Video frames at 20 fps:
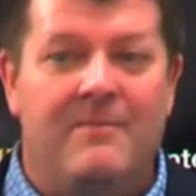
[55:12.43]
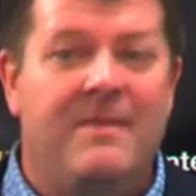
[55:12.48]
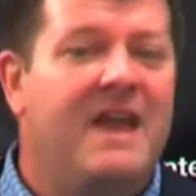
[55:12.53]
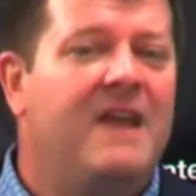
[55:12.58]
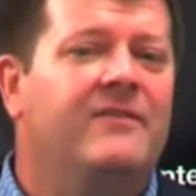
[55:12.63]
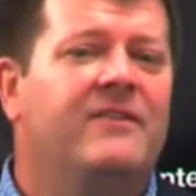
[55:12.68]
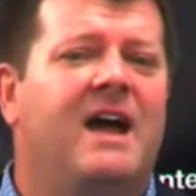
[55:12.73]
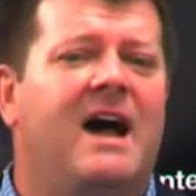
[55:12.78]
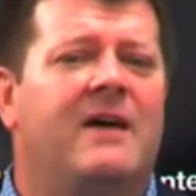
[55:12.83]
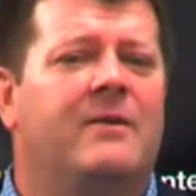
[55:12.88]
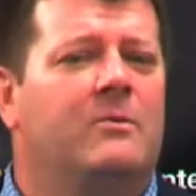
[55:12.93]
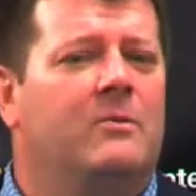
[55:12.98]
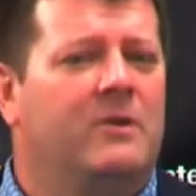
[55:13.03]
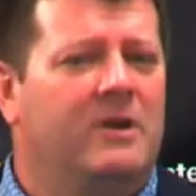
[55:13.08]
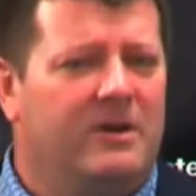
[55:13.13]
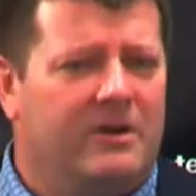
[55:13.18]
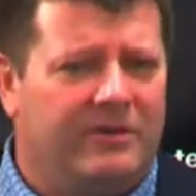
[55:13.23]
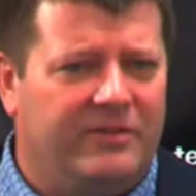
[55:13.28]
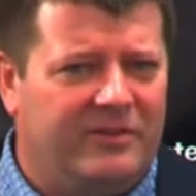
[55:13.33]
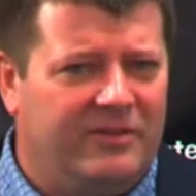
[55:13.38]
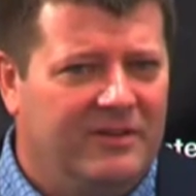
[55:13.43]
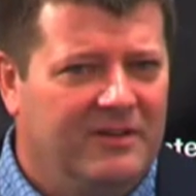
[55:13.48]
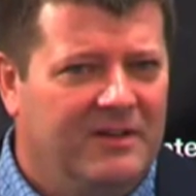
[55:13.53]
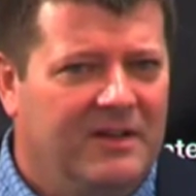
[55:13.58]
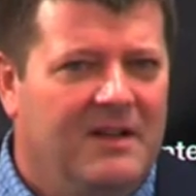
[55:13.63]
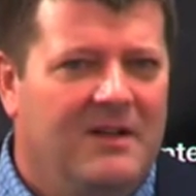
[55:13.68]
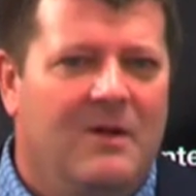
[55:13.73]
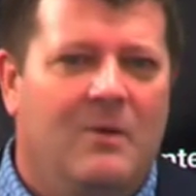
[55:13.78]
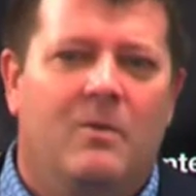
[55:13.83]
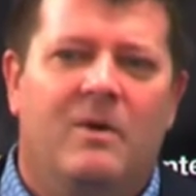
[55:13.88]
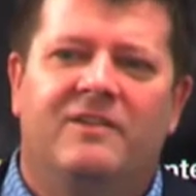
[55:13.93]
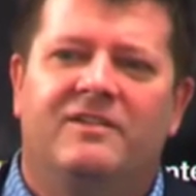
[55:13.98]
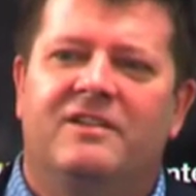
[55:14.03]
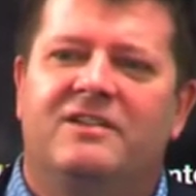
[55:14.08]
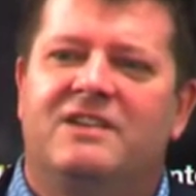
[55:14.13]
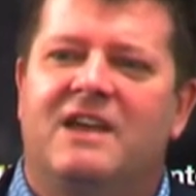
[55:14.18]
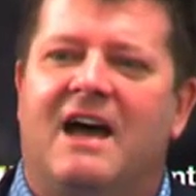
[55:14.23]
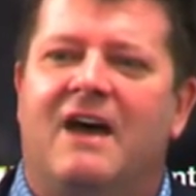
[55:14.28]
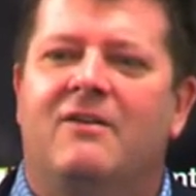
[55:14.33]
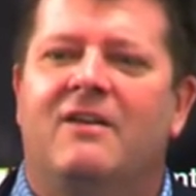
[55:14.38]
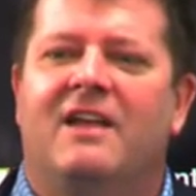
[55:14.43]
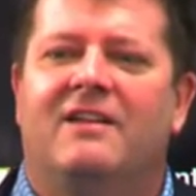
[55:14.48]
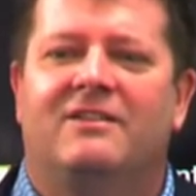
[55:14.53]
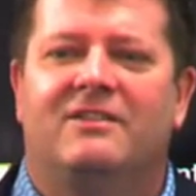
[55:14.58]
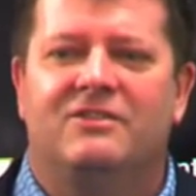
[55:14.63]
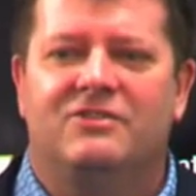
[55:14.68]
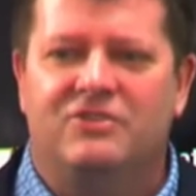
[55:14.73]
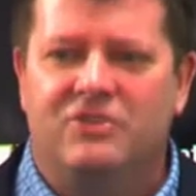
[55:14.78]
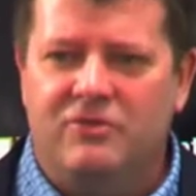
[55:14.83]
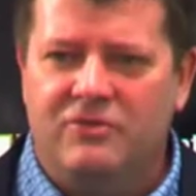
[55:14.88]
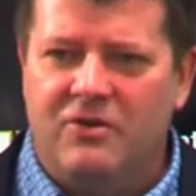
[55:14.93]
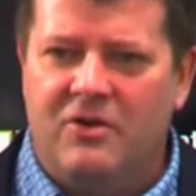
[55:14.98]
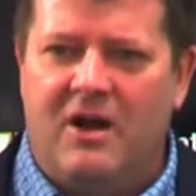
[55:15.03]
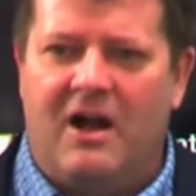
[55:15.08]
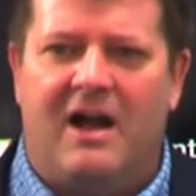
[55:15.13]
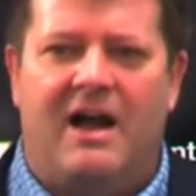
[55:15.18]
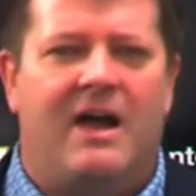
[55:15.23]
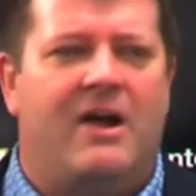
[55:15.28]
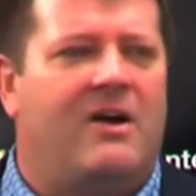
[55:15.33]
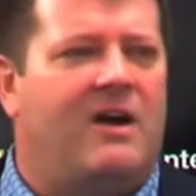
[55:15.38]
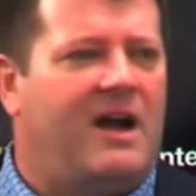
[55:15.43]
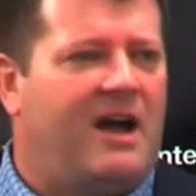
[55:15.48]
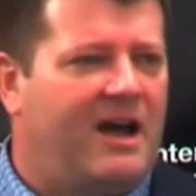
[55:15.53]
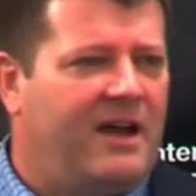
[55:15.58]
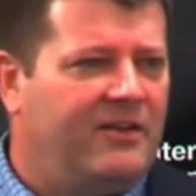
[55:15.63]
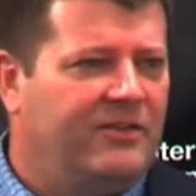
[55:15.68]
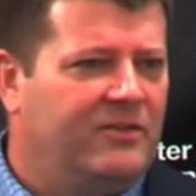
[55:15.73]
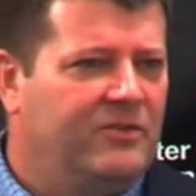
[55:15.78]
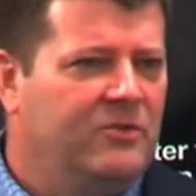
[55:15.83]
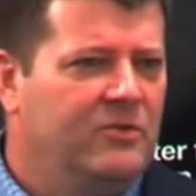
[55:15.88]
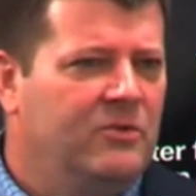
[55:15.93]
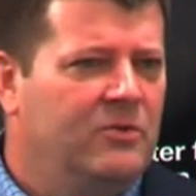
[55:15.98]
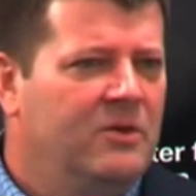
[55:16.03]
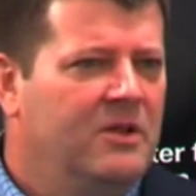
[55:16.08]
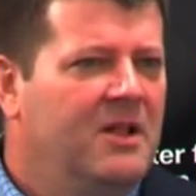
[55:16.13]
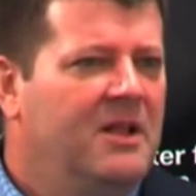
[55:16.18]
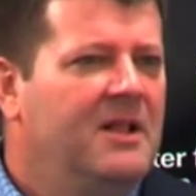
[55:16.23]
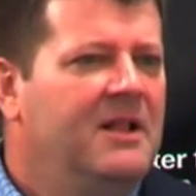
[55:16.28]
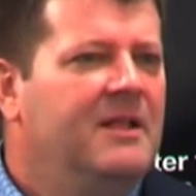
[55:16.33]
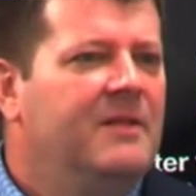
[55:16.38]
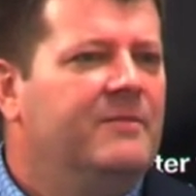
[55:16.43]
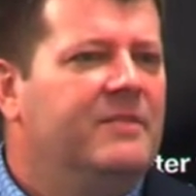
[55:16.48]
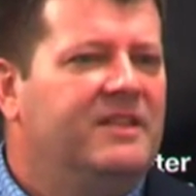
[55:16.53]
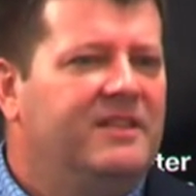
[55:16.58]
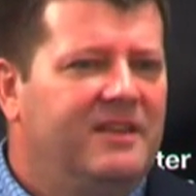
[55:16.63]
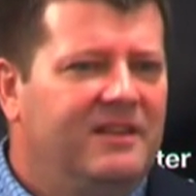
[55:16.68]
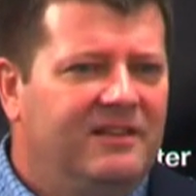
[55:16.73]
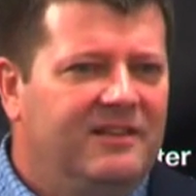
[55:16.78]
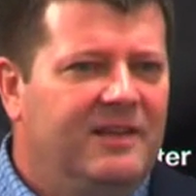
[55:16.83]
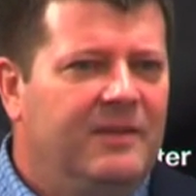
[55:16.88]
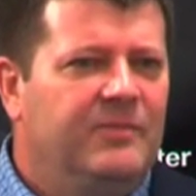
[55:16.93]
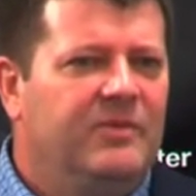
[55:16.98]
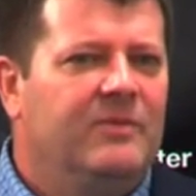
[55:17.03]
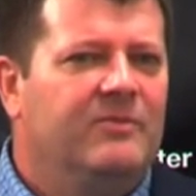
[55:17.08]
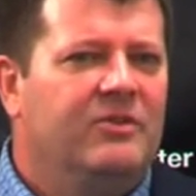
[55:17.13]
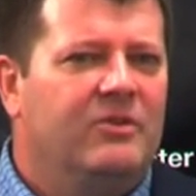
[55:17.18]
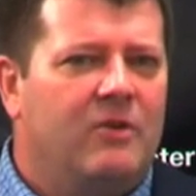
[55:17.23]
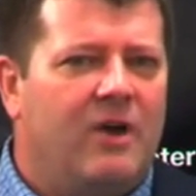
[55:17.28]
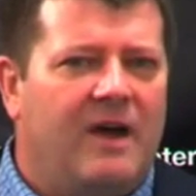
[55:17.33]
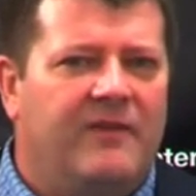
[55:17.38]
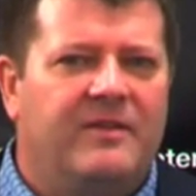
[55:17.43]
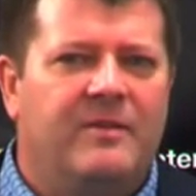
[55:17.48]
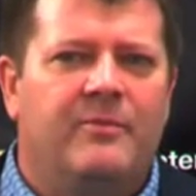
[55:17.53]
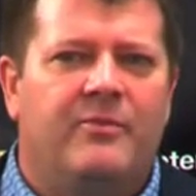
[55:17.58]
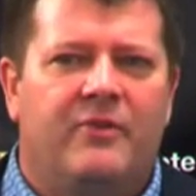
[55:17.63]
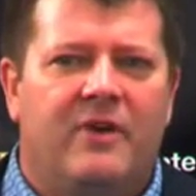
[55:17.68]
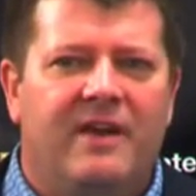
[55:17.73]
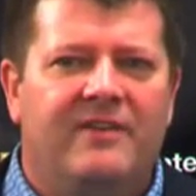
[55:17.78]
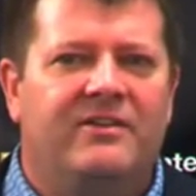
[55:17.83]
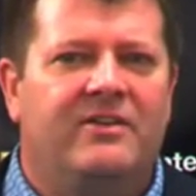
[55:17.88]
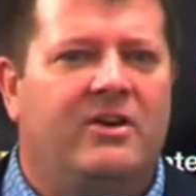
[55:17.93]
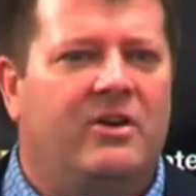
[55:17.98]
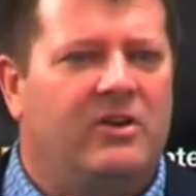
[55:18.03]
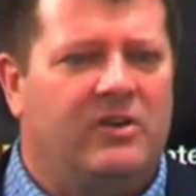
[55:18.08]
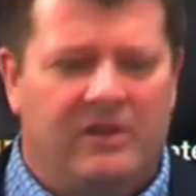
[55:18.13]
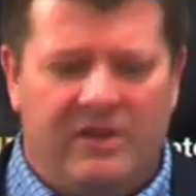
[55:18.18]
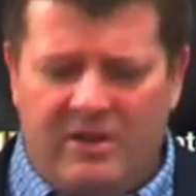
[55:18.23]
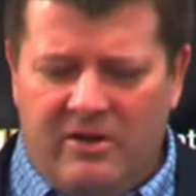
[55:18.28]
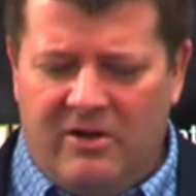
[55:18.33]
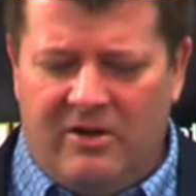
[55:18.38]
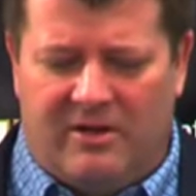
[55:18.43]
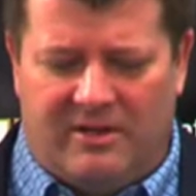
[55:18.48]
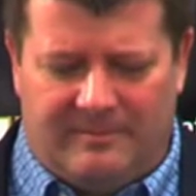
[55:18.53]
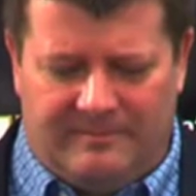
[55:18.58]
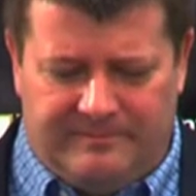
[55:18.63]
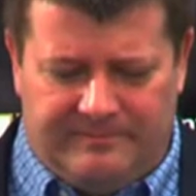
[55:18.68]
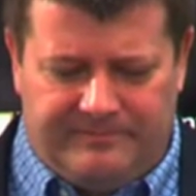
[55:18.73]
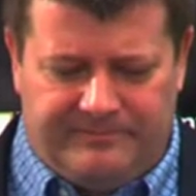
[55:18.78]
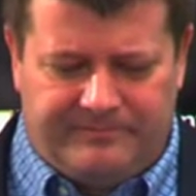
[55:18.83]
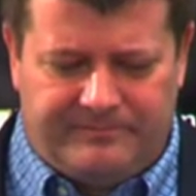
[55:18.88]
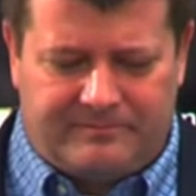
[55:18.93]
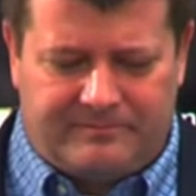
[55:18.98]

It may have gotten worse once the child gets to junior high or high school, but these symptoms are often present early on.